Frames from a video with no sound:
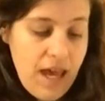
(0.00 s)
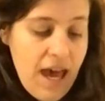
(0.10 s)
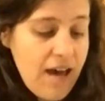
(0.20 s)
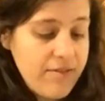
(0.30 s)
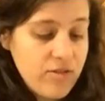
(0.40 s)

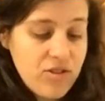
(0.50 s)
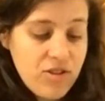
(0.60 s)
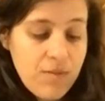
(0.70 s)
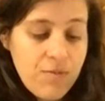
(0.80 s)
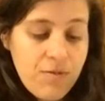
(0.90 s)
After the
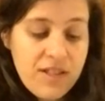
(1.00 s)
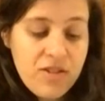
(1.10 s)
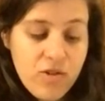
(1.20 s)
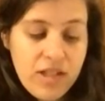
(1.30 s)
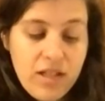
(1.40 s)
sheep finished
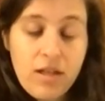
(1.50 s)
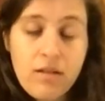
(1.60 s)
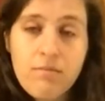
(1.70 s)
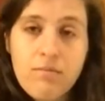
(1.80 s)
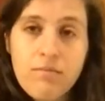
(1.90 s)
drinking,
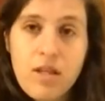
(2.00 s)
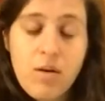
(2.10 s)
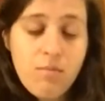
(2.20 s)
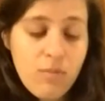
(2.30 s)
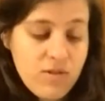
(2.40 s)

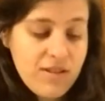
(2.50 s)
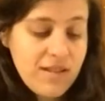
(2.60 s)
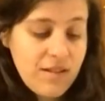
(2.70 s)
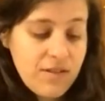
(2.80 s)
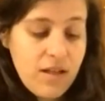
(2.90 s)
Moses
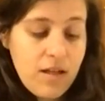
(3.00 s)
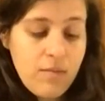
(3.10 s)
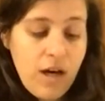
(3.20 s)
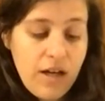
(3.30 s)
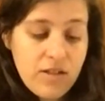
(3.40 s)
lifted him
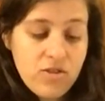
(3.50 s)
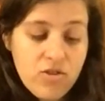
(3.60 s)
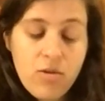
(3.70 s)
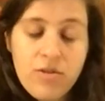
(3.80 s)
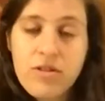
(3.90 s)
on his
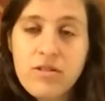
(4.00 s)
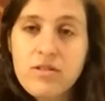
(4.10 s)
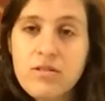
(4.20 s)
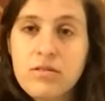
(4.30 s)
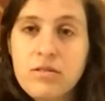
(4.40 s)

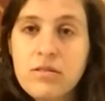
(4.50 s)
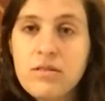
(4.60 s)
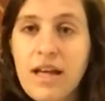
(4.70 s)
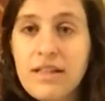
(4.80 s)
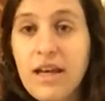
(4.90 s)
shoulders
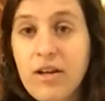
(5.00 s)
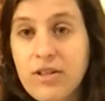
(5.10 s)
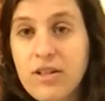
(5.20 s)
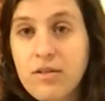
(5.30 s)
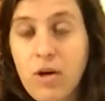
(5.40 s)
and carried
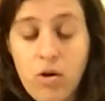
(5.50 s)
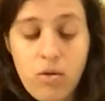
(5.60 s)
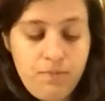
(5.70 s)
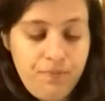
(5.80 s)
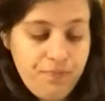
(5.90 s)
him home.